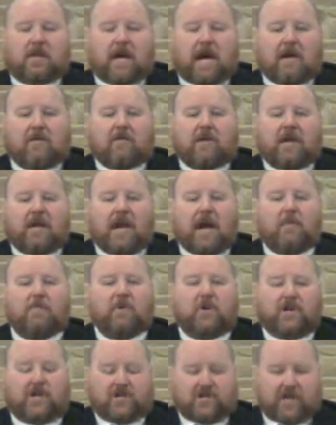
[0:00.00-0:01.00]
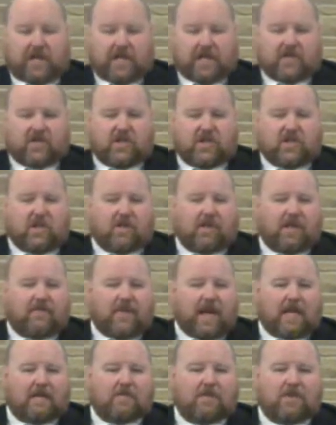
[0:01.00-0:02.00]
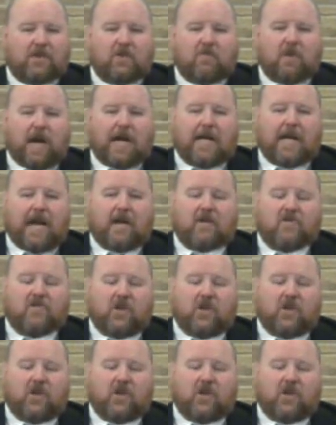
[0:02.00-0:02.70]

I don't care how pretty she is. She's only available to you right now,